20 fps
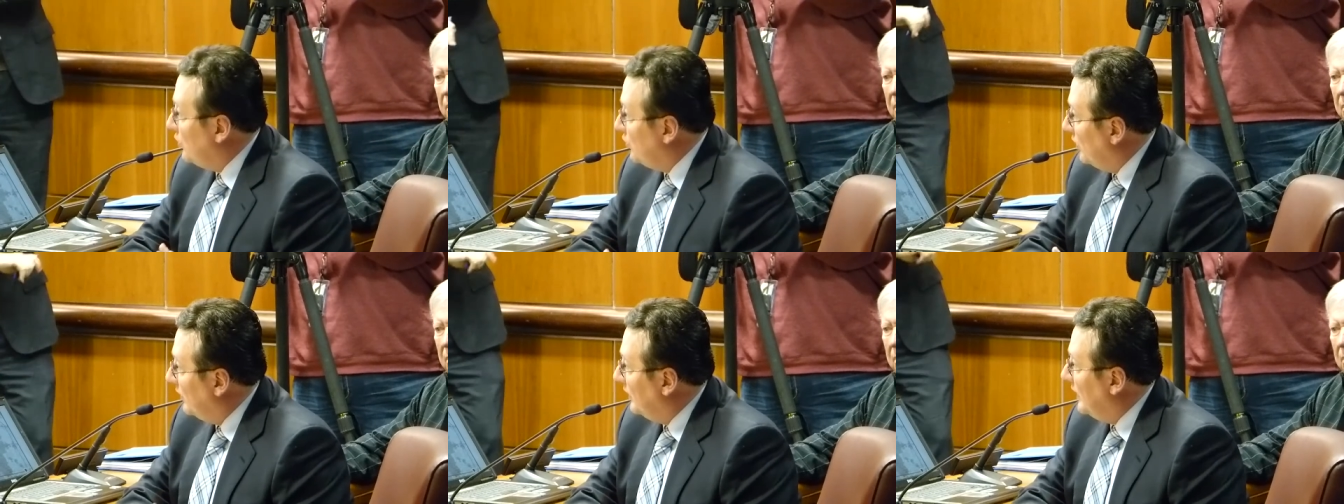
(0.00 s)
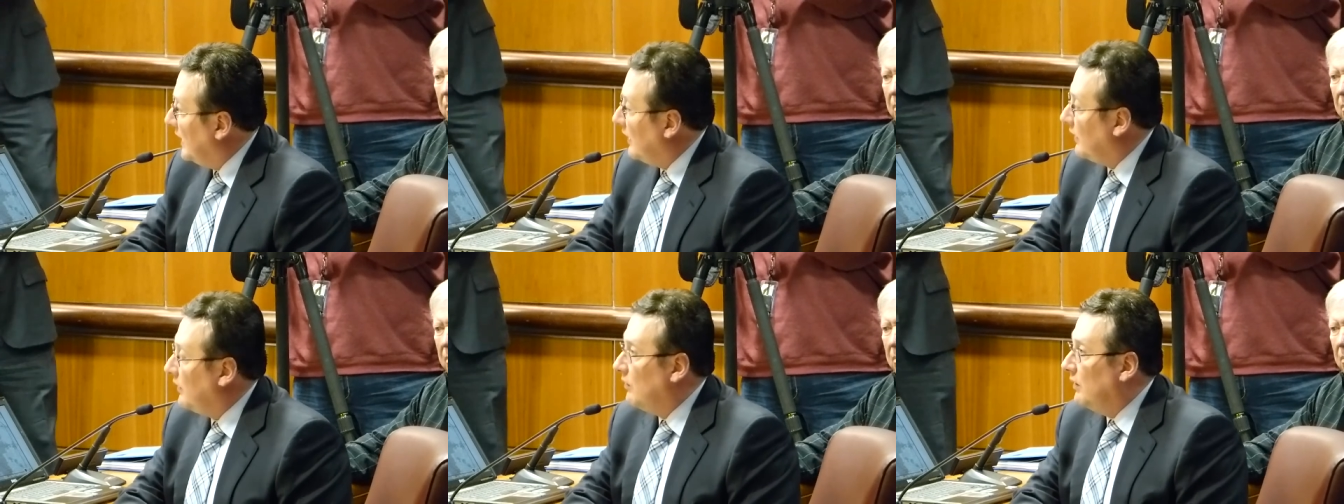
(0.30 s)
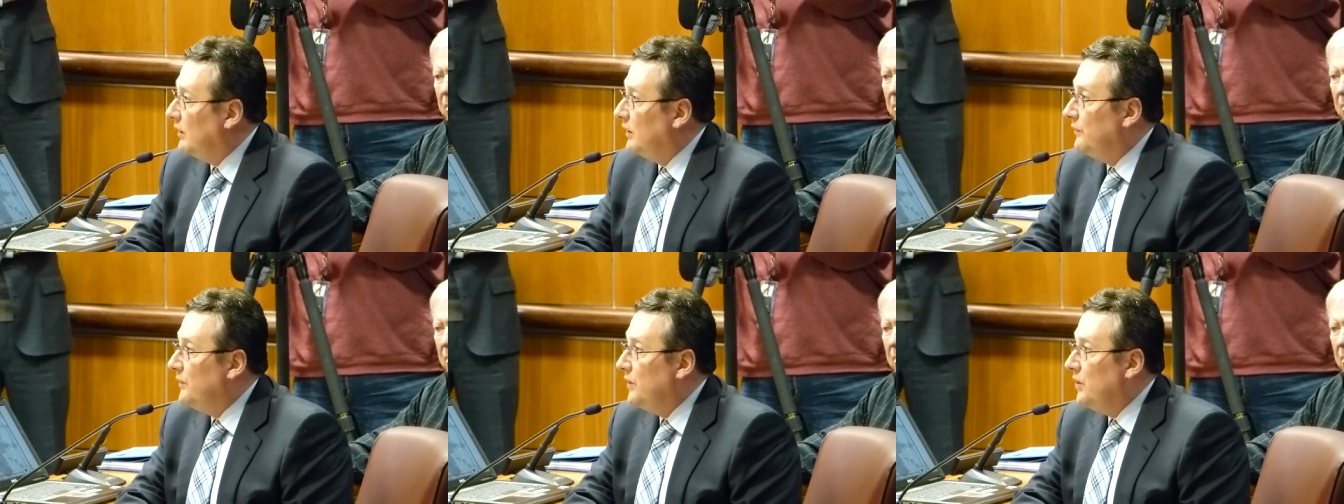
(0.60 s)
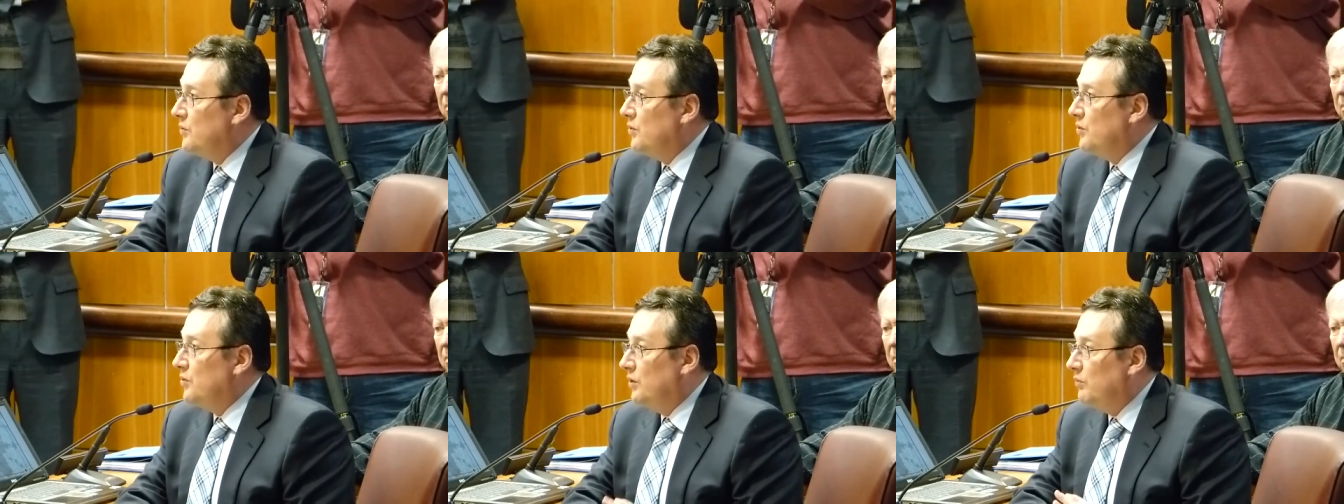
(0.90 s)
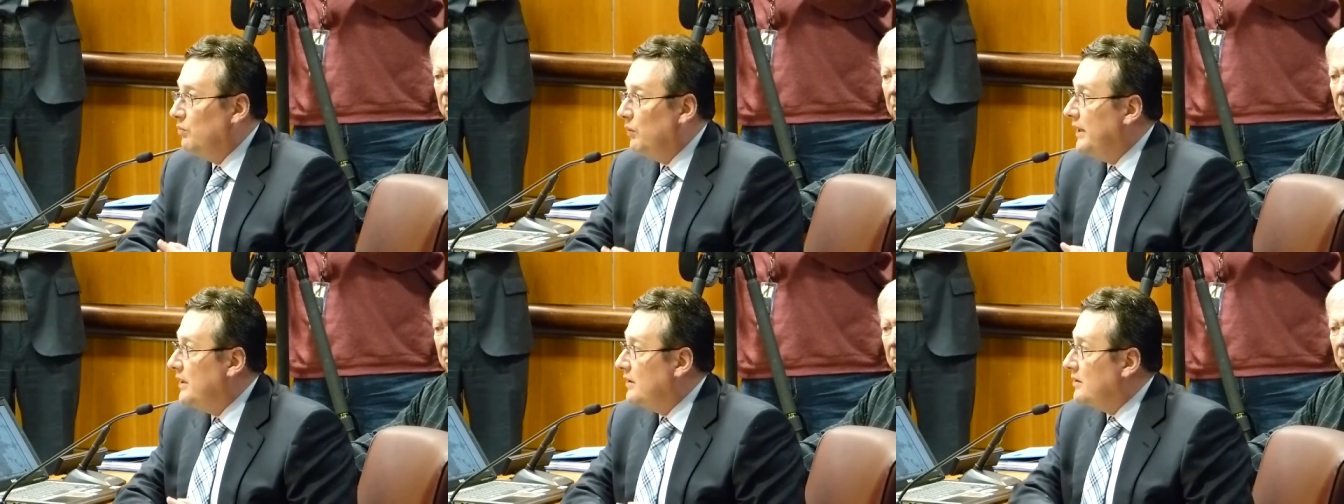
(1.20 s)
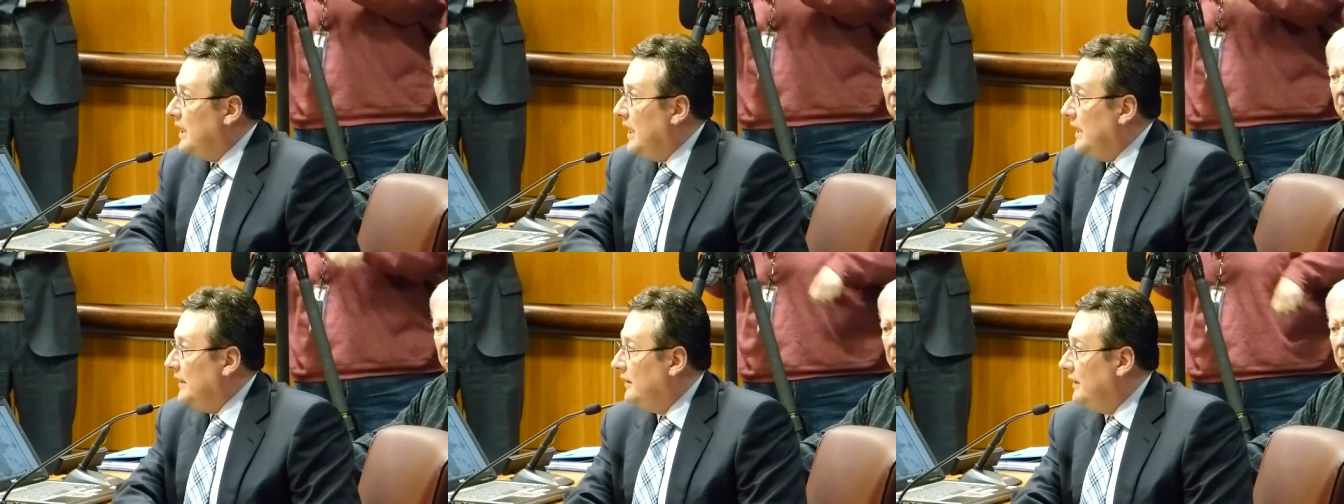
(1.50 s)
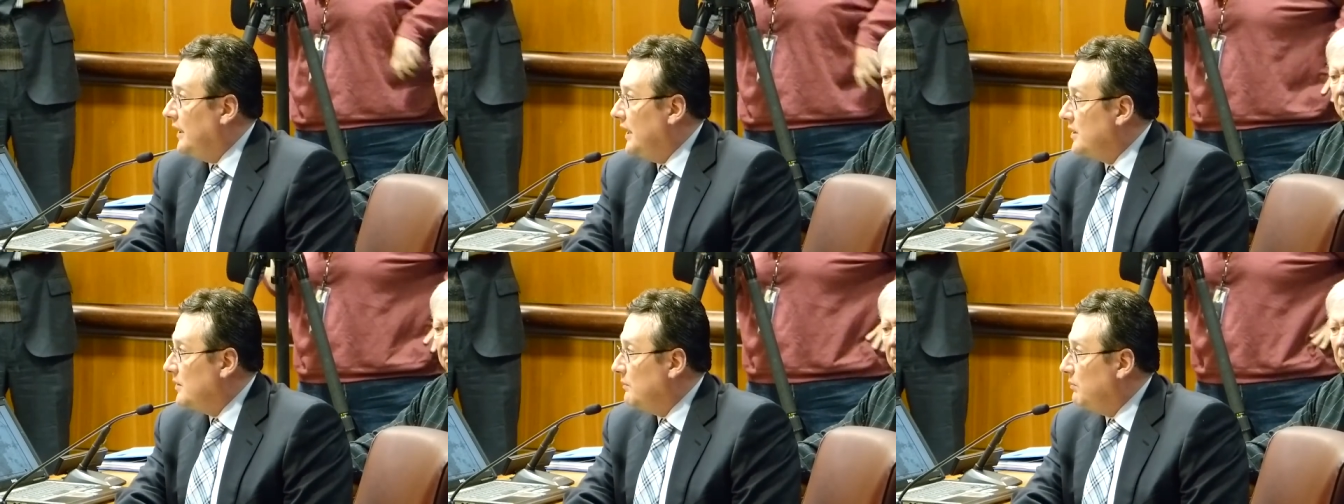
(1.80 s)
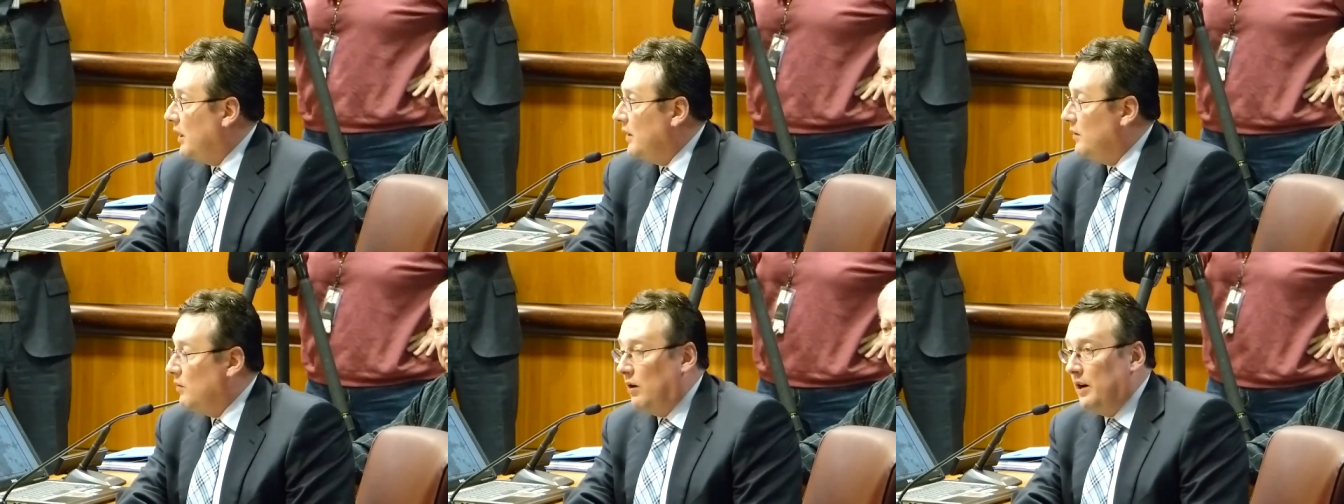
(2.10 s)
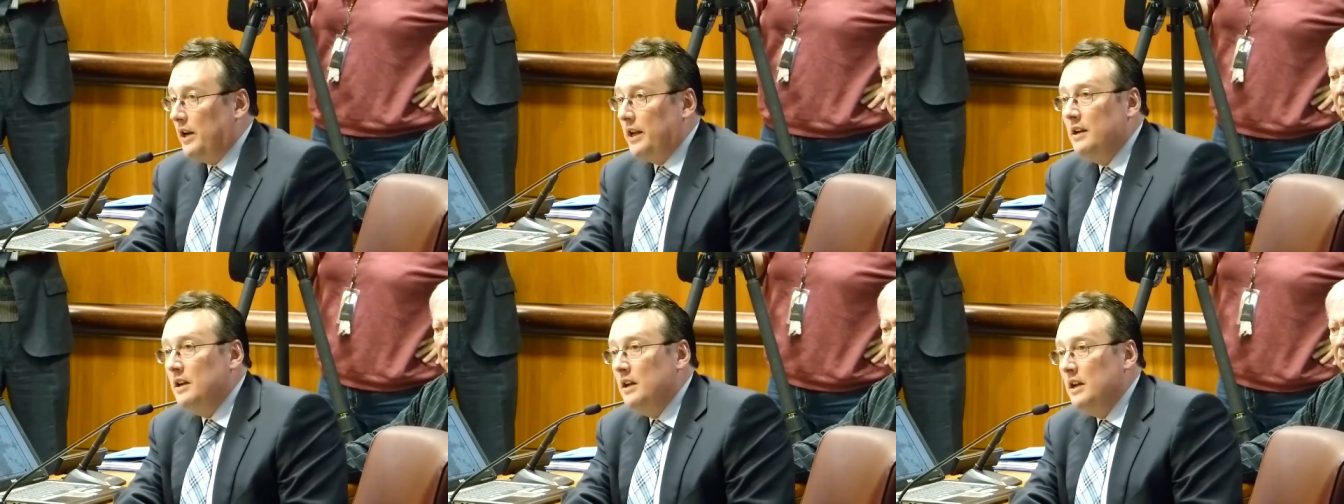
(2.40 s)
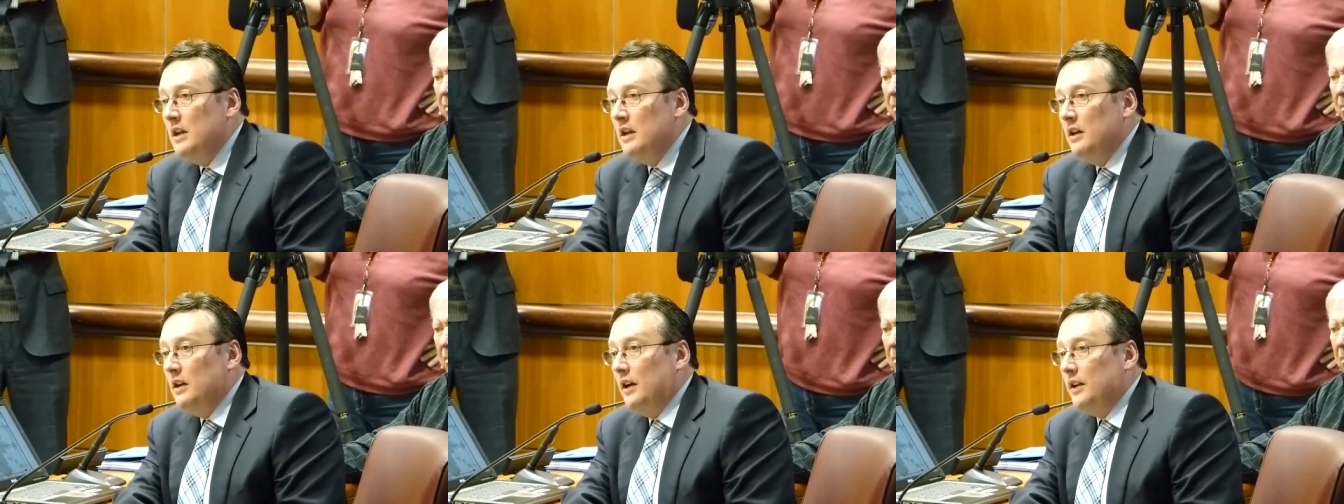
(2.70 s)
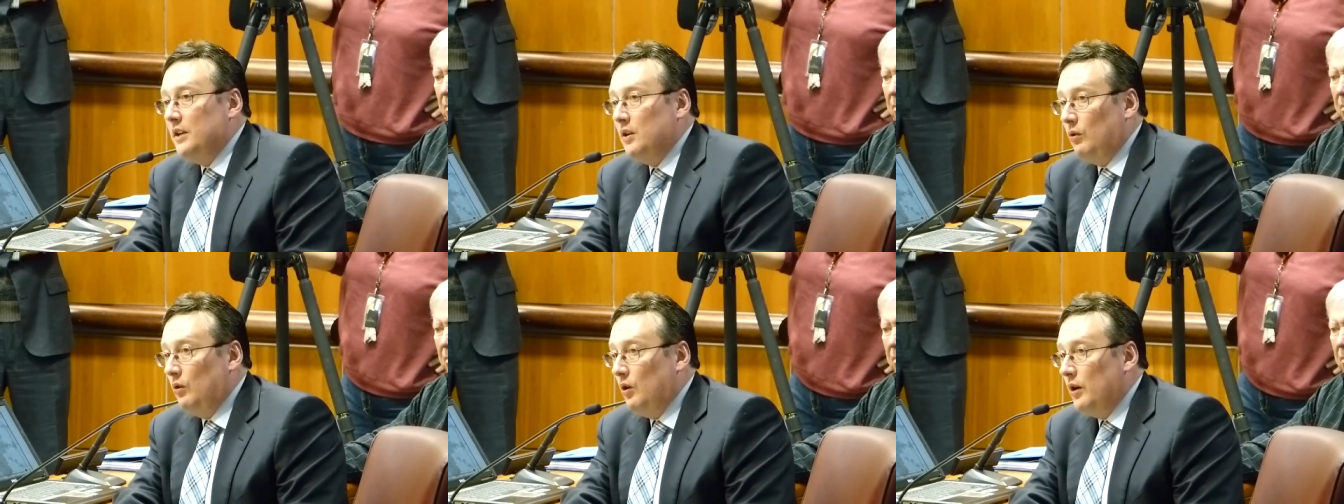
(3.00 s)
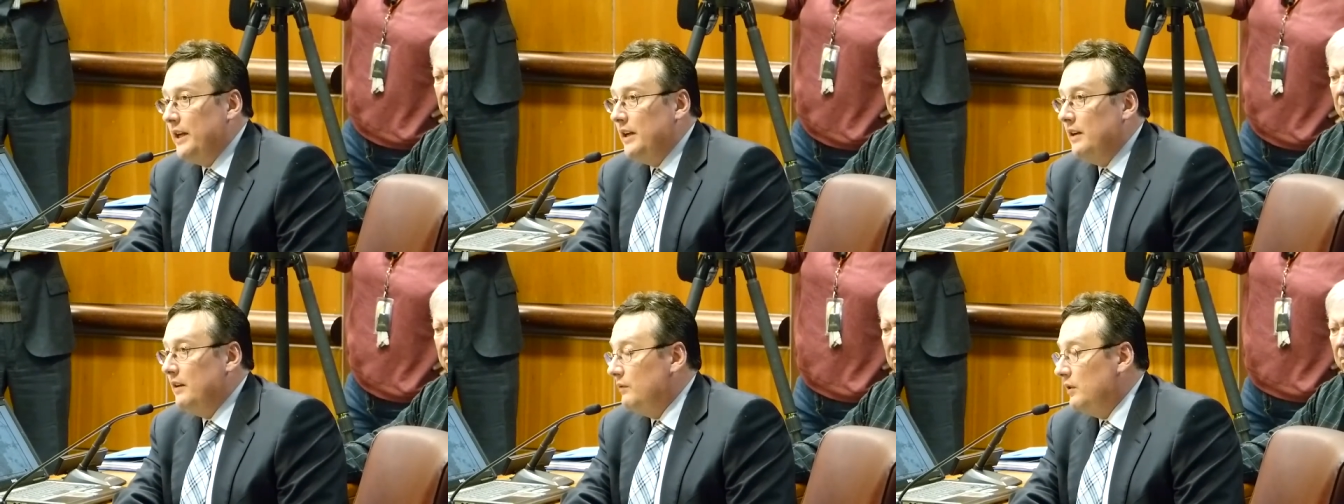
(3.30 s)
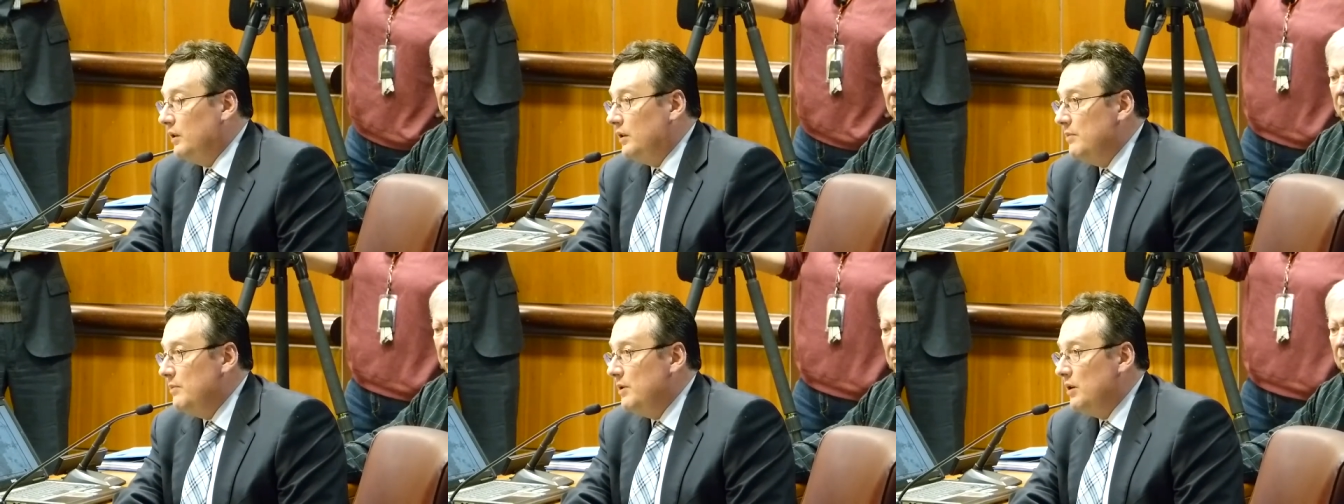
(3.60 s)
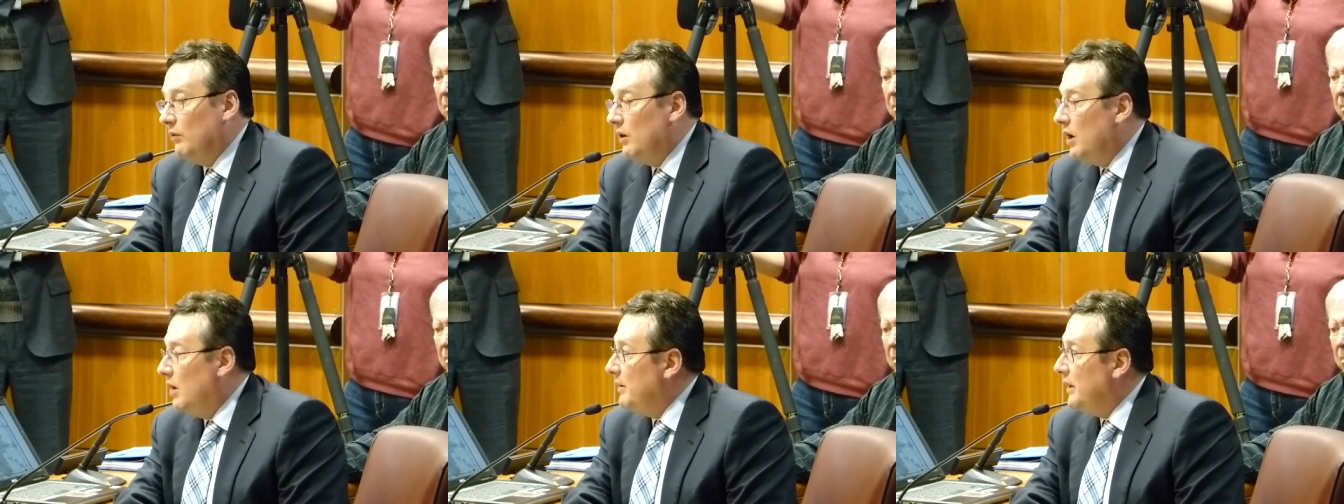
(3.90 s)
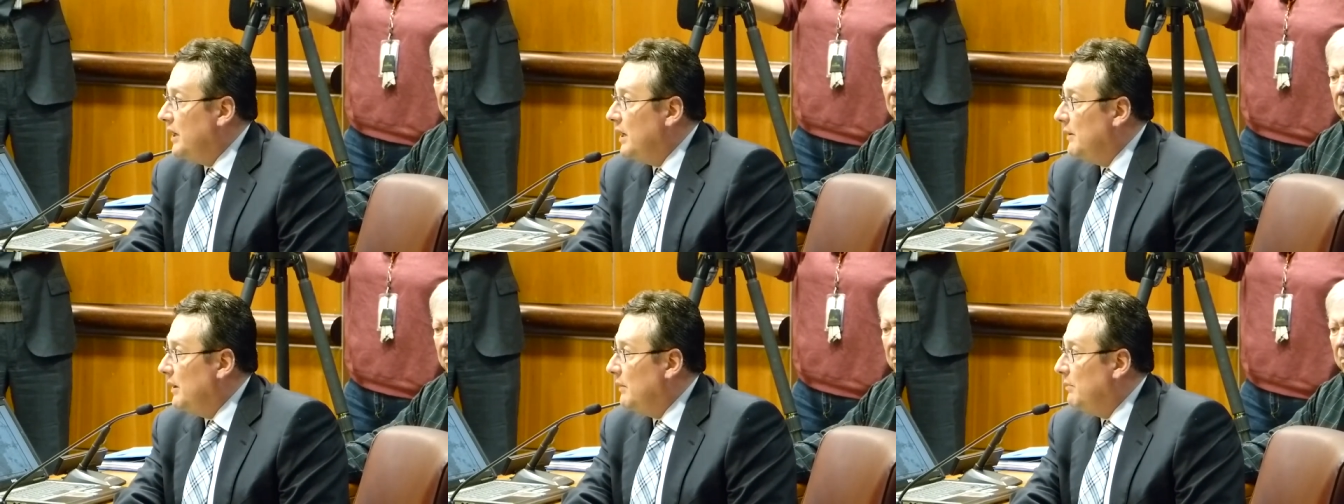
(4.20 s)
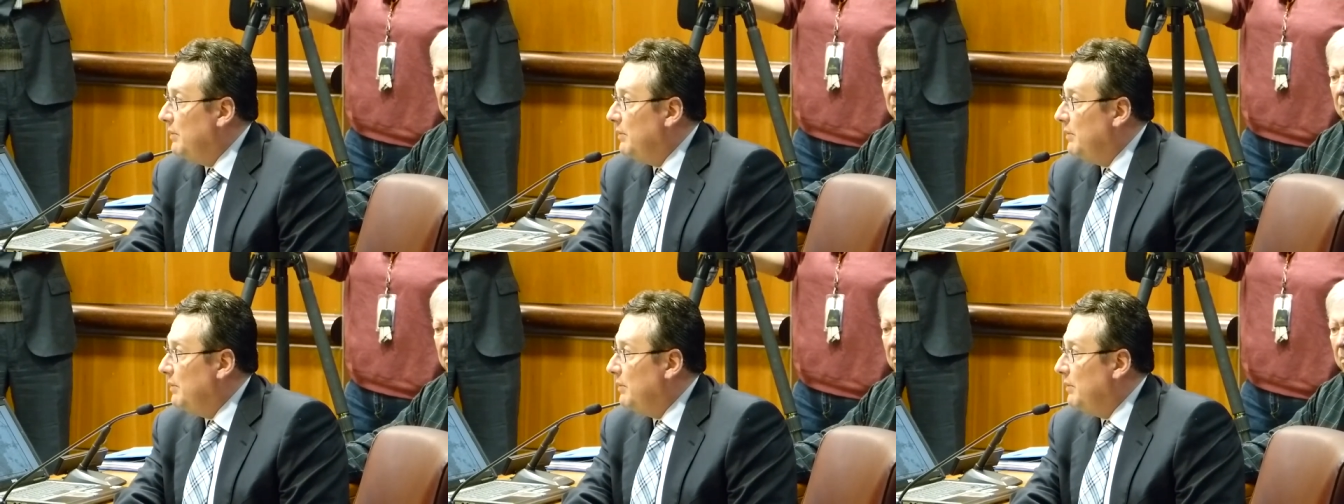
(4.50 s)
should that occur in the future, should we decide that that's a priority, uh, you're looking at commuter rail becoming a